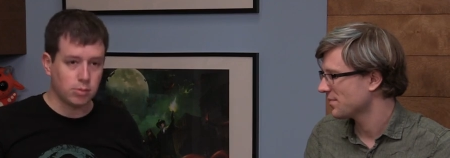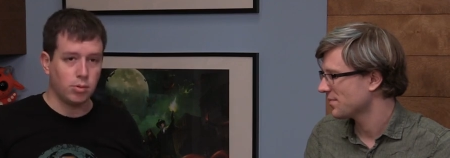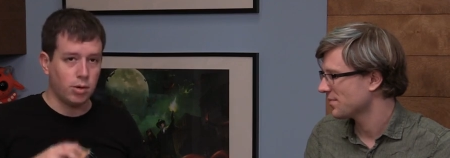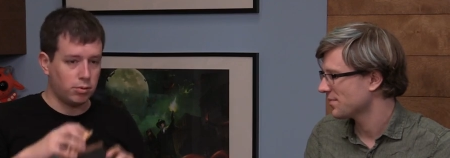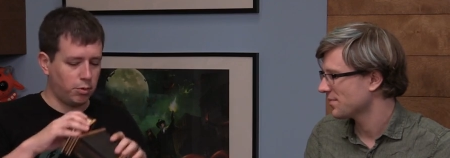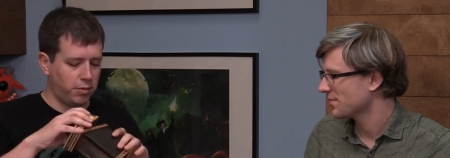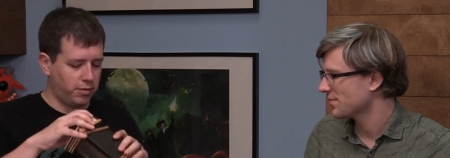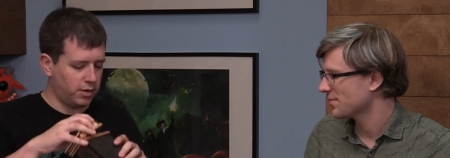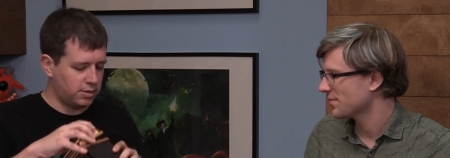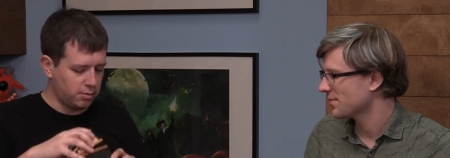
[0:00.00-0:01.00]
Speaker 1: actual one will
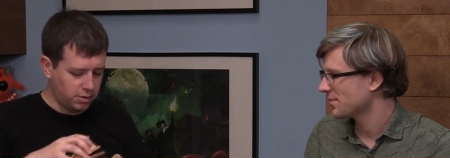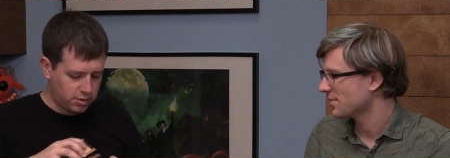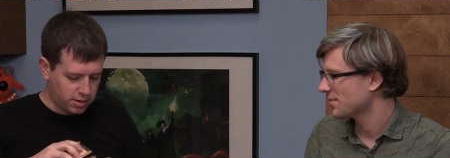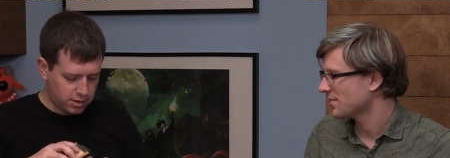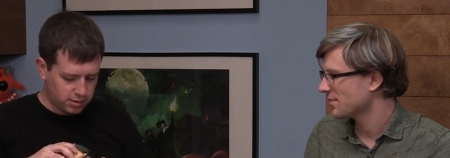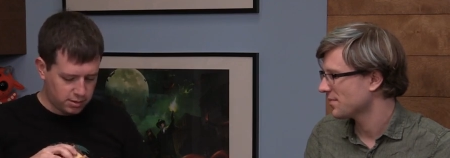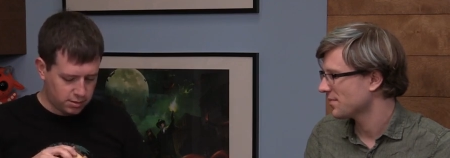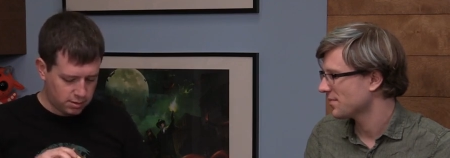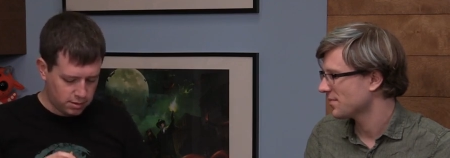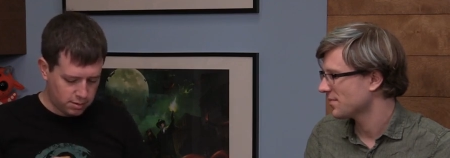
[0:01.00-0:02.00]
be very similar to this,
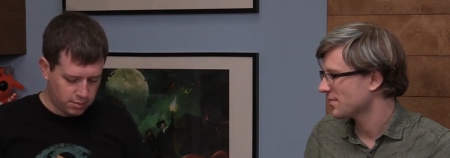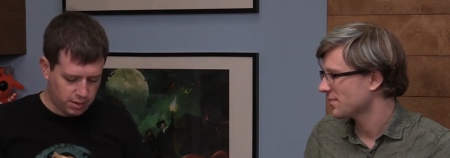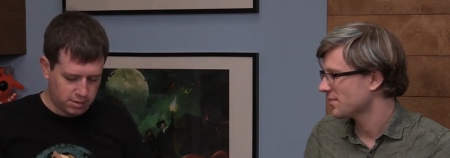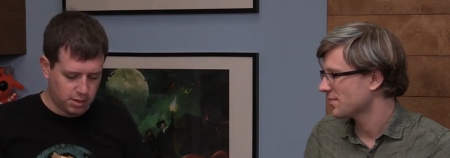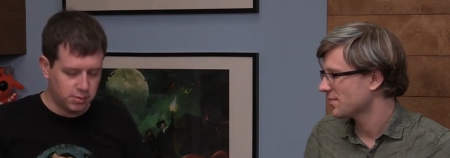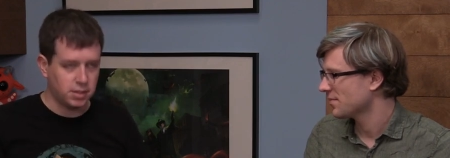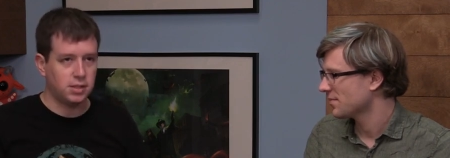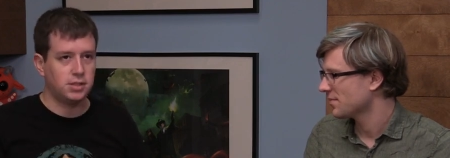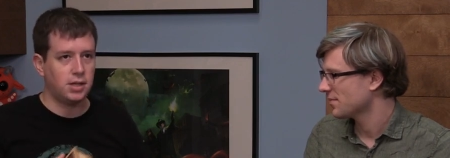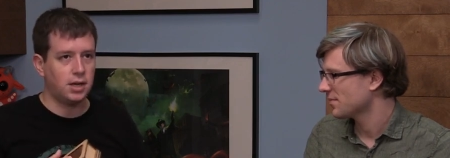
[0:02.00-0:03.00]
but
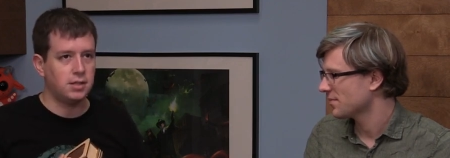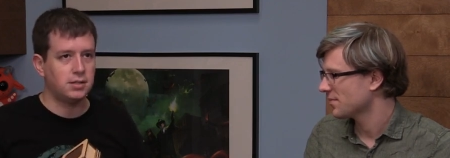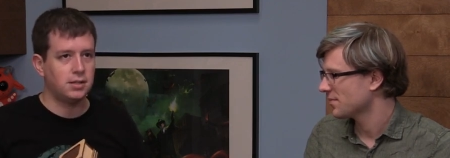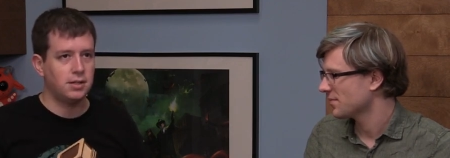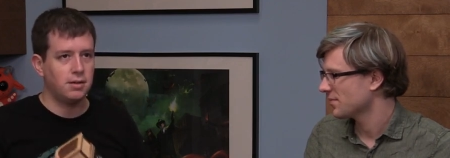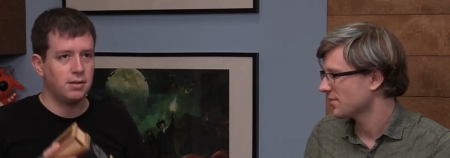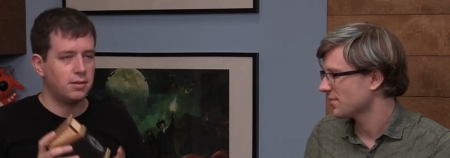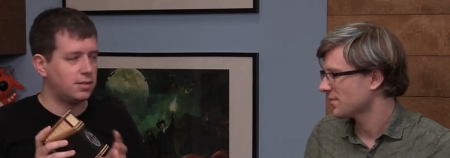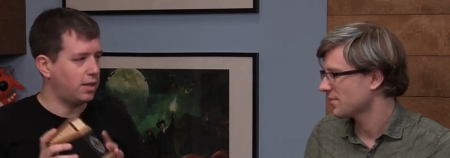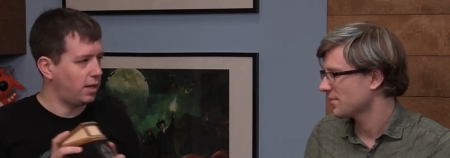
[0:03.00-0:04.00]
subject to change
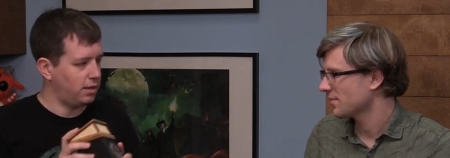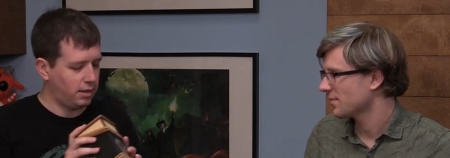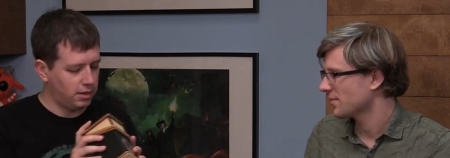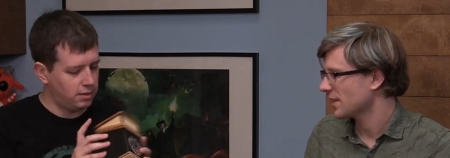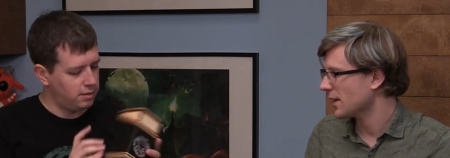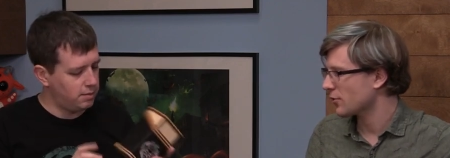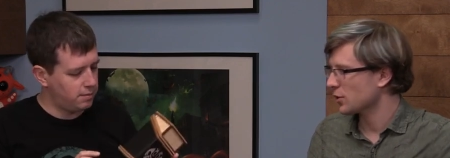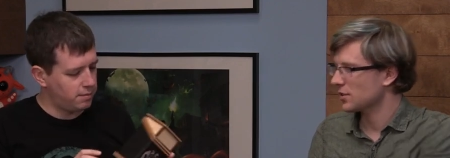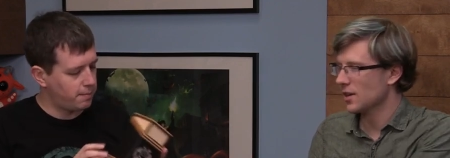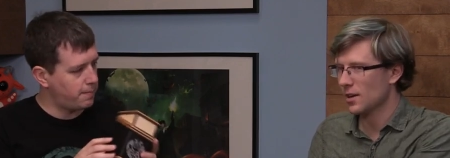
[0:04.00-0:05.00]
slightly.
Speaker 2: And
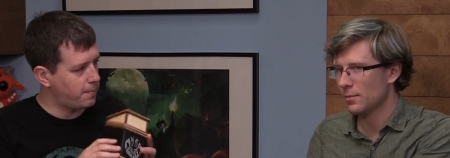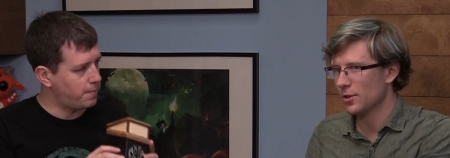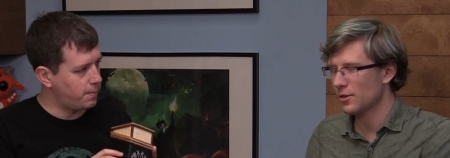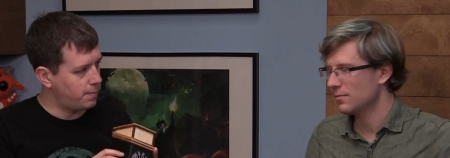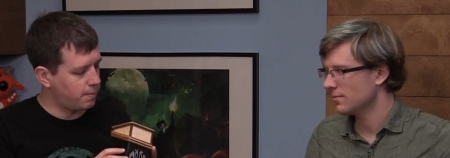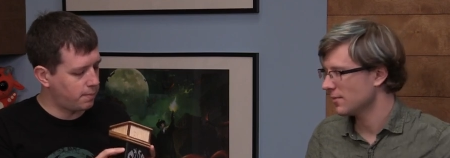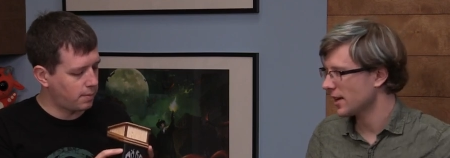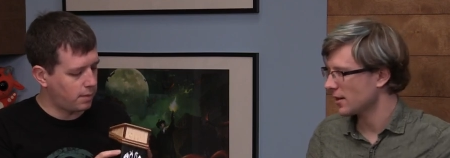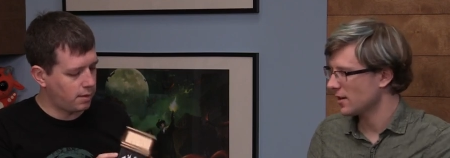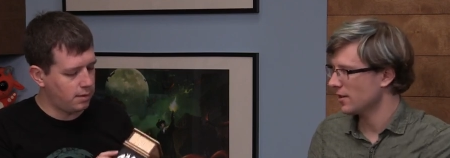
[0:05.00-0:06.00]
of course, the Hatamoto
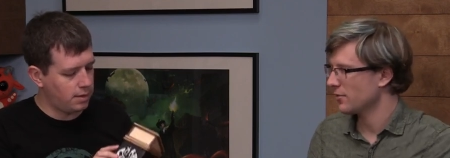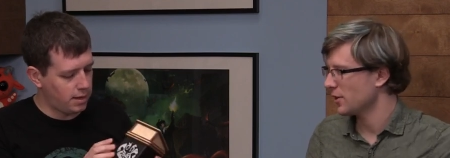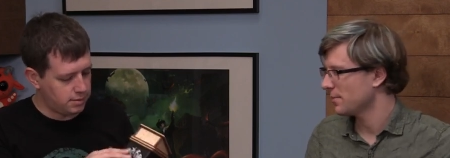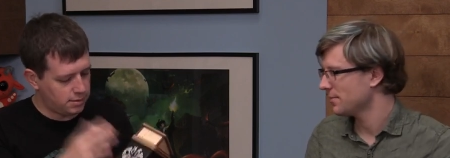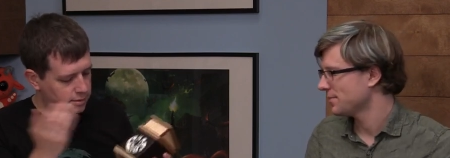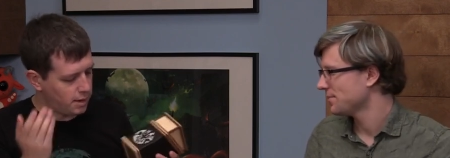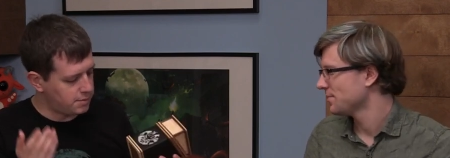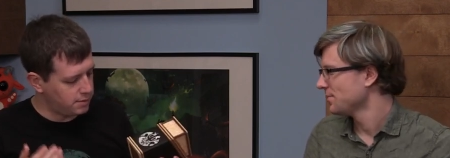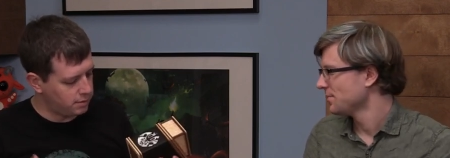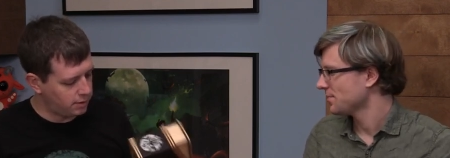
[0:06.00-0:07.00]
icon in the front.
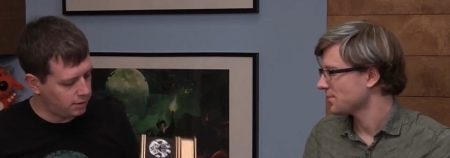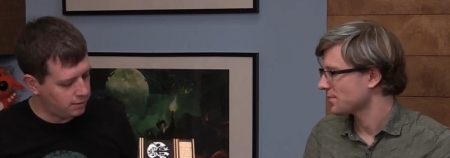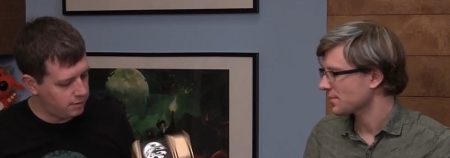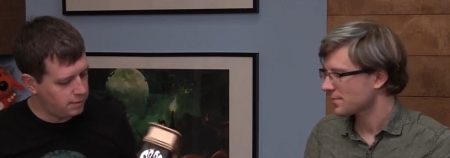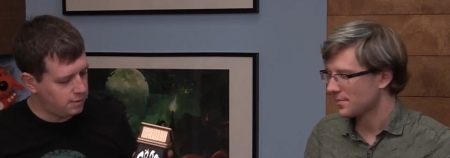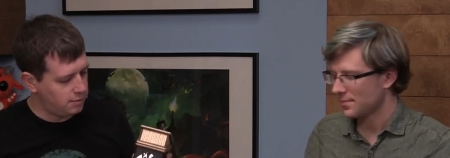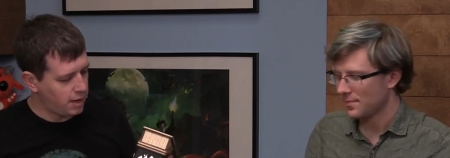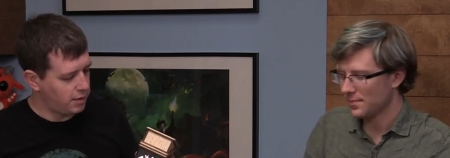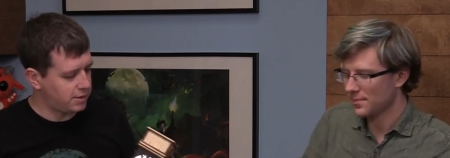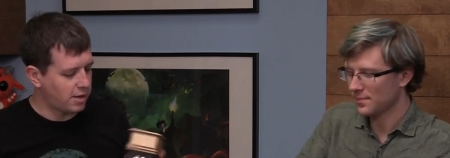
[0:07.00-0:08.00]
Yes, absolutely.
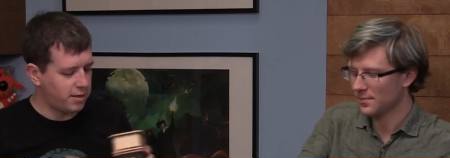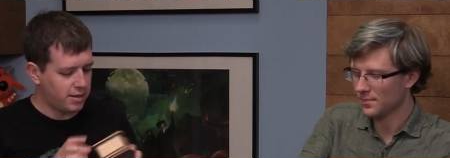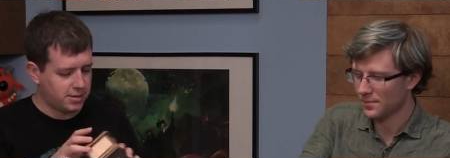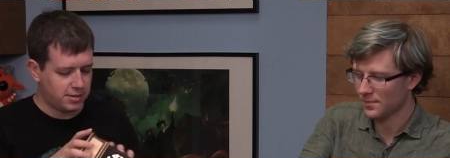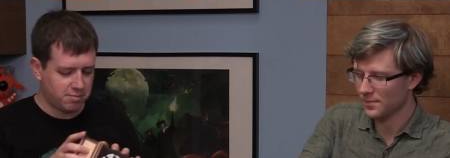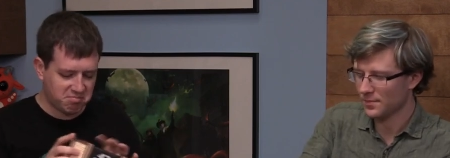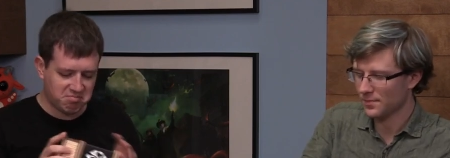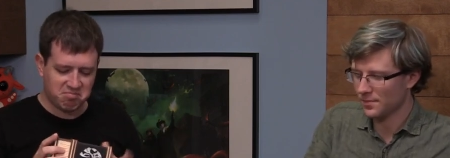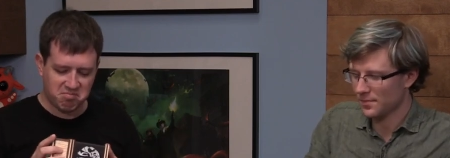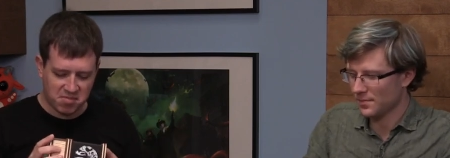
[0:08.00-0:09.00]
Speaker 1: Yeah, when I saw this,
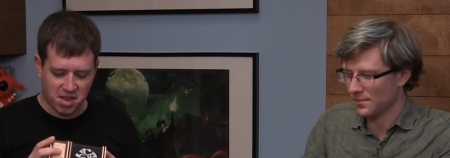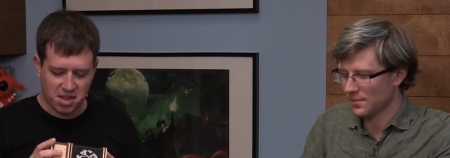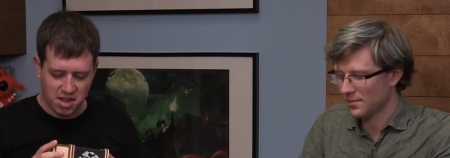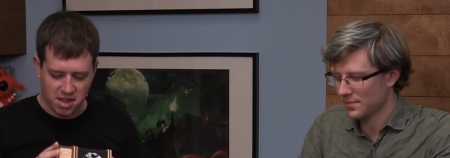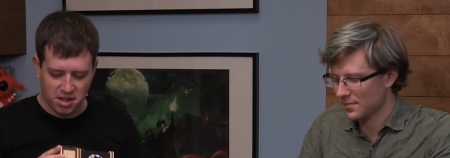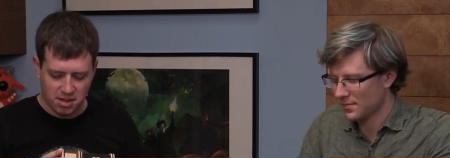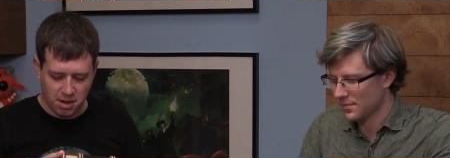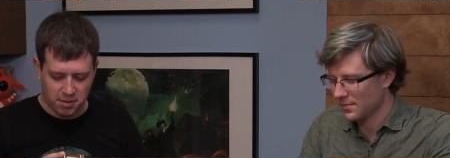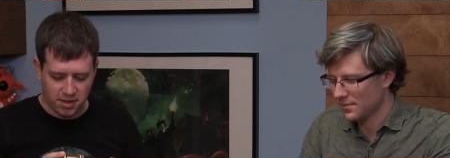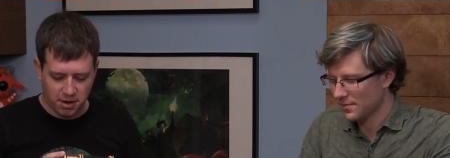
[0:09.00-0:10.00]

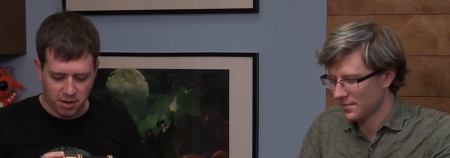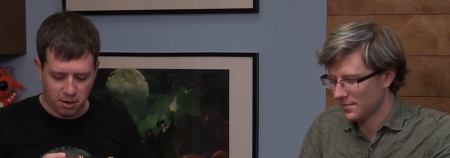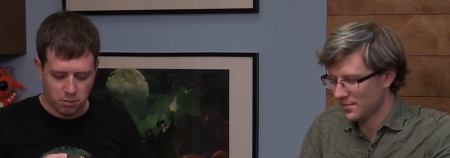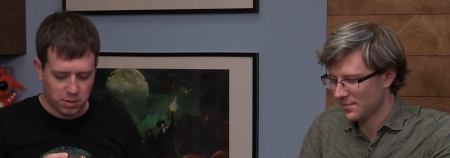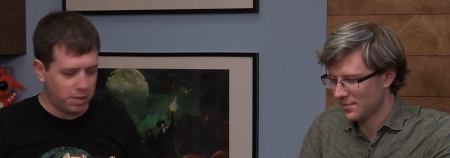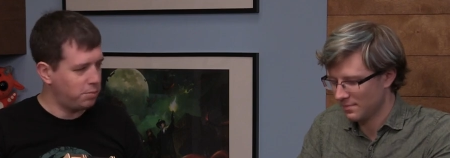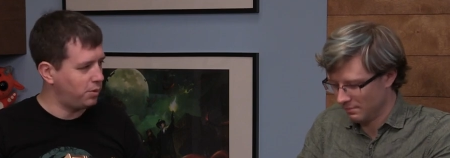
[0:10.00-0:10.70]
I mean they are they are really